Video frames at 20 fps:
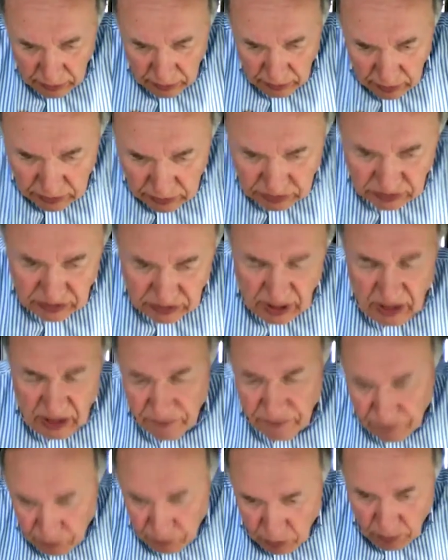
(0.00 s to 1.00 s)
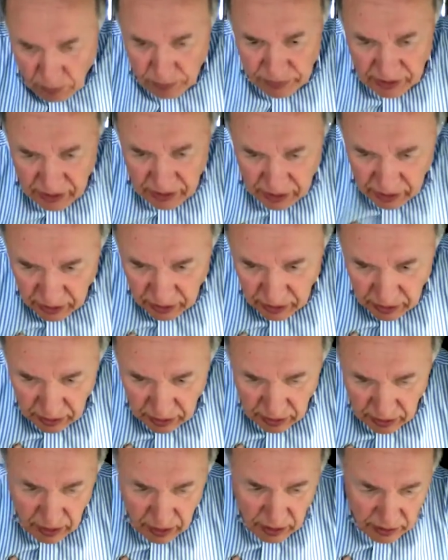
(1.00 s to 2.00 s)
start from the
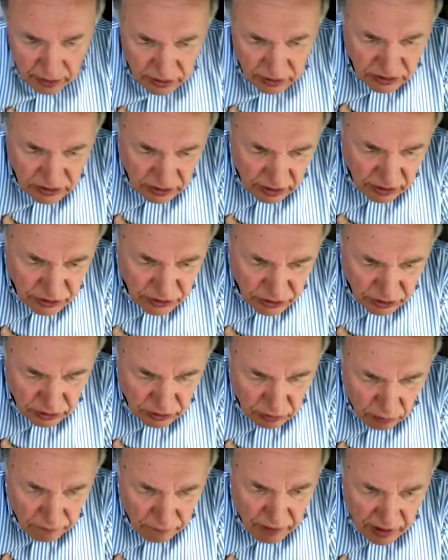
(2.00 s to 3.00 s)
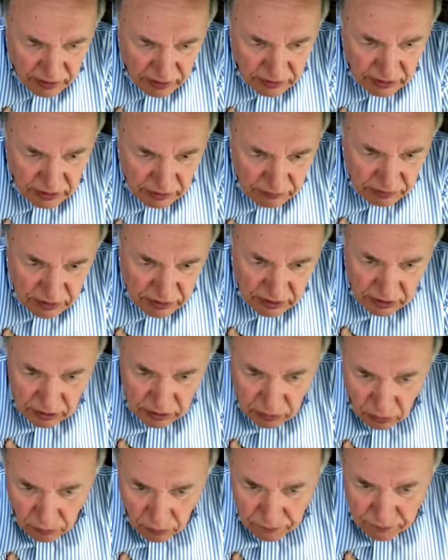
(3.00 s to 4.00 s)
restriction of activity
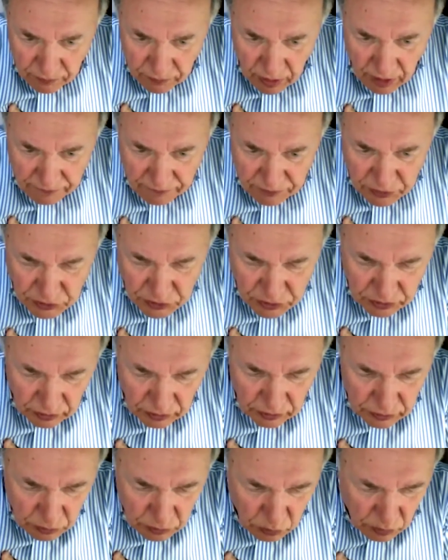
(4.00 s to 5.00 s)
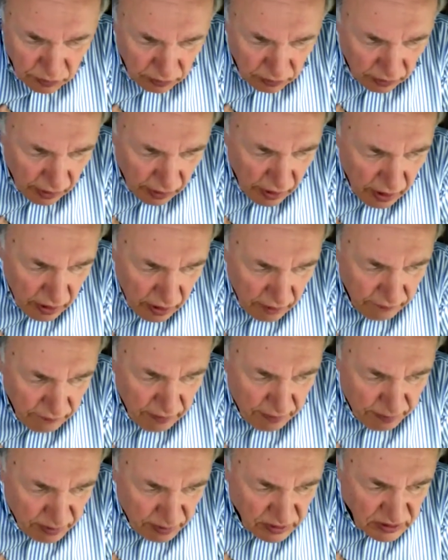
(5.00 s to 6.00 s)
of official nuclear
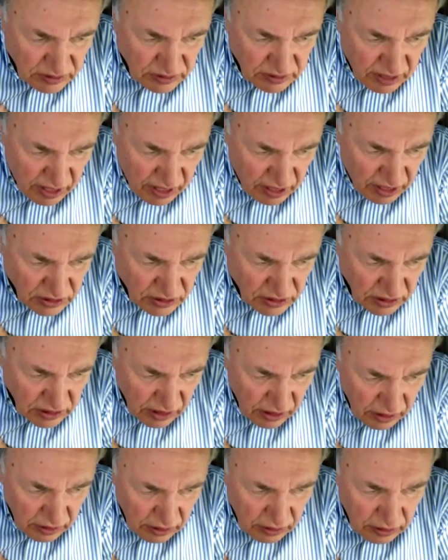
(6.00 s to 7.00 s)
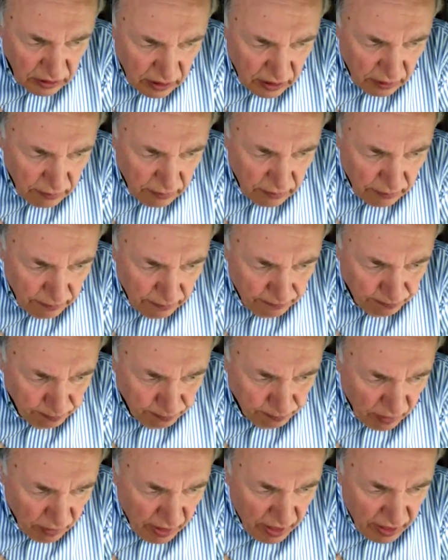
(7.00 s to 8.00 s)
weapon states in
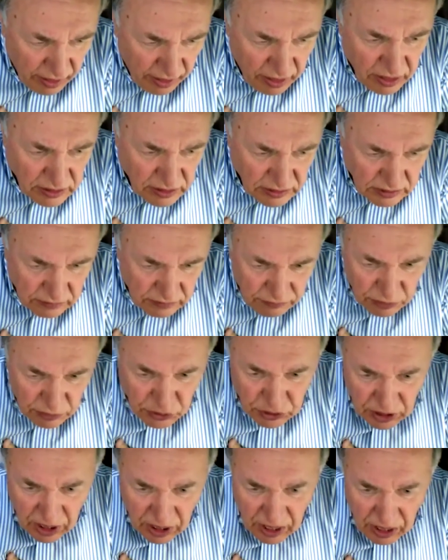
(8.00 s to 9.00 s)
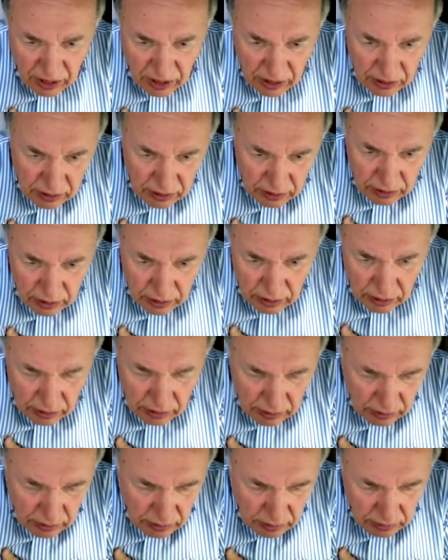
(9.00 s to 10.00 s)
areas which are
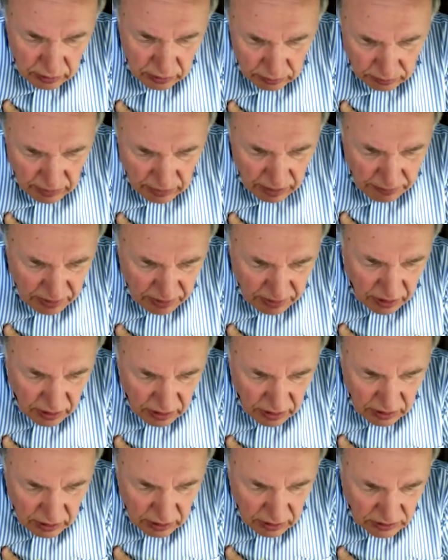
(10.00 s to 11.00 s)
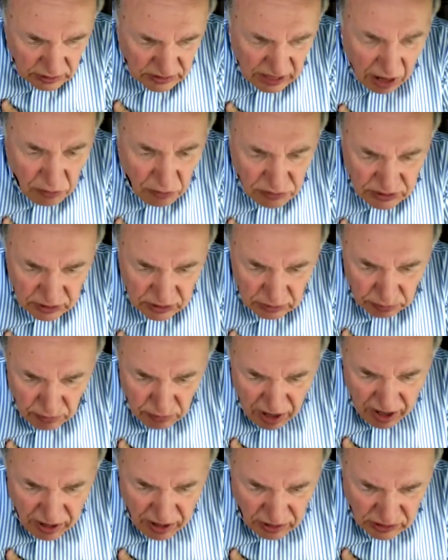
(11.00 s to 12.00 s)
maybe 1,000
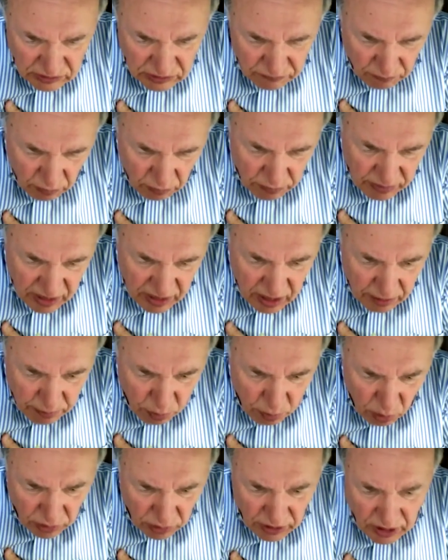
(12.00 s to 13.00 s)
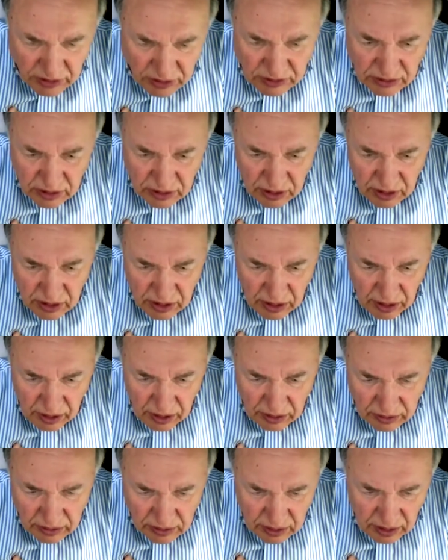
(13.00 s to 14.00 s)
miles from their borders.
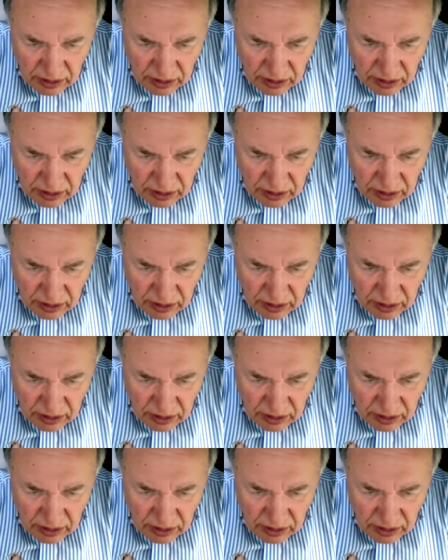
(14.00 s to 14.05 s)
And